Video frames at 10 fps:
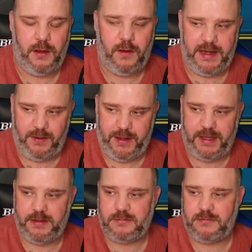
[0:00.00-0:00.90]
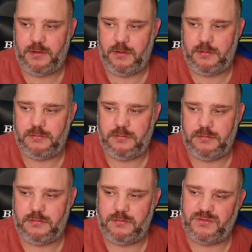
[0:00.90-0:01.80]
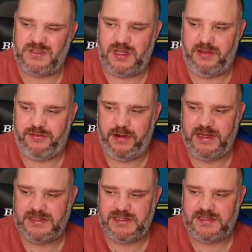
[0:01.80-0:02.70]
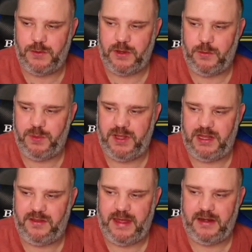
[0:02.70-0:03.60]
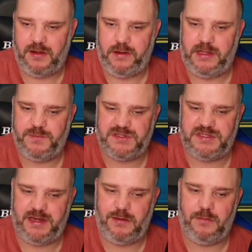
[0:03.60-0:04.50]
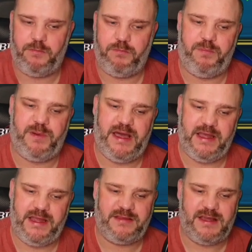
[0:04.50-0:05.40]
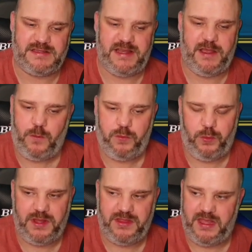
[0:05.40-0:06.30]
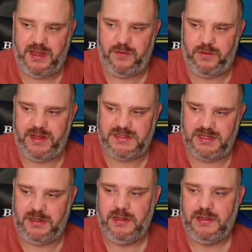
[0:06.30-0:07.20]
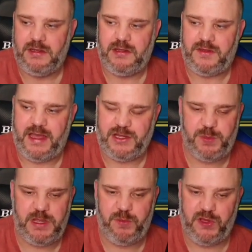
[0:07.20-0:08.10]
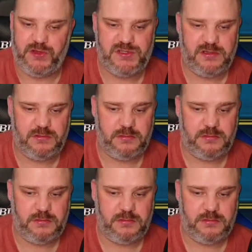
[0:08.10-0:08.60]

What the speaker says: I know that. So your freeze is still going to be that 90%, but it does help with increasing the HP burns.